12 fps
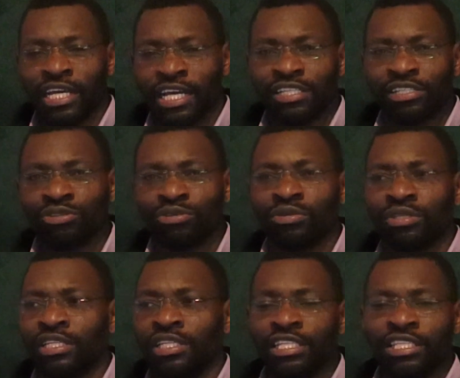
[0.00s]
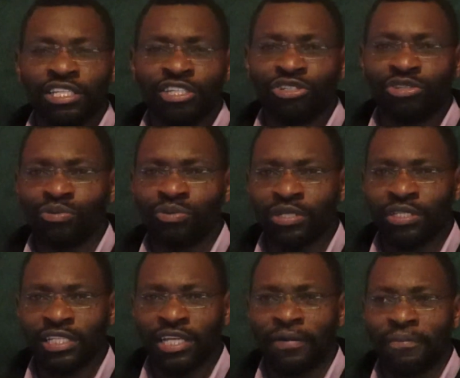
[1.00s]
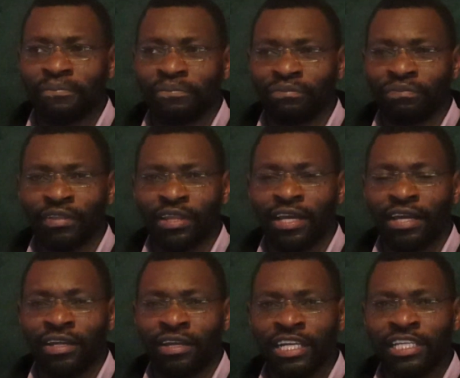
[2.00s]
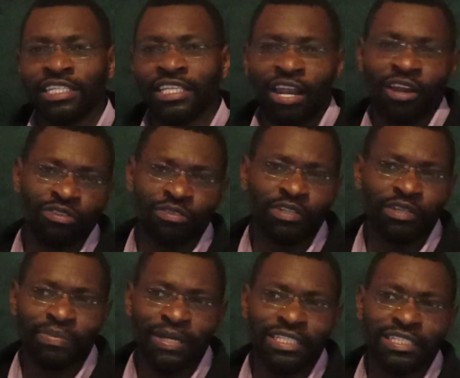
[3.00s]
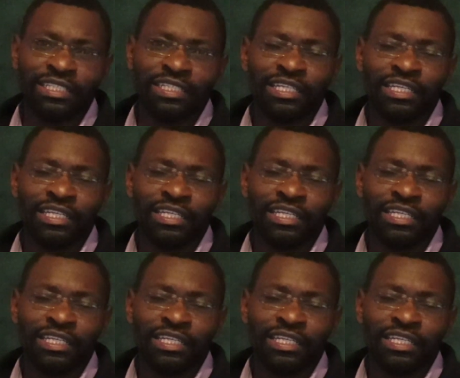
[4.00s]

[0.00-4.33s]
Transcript: yes, so this issue was um, raising a lot of debate,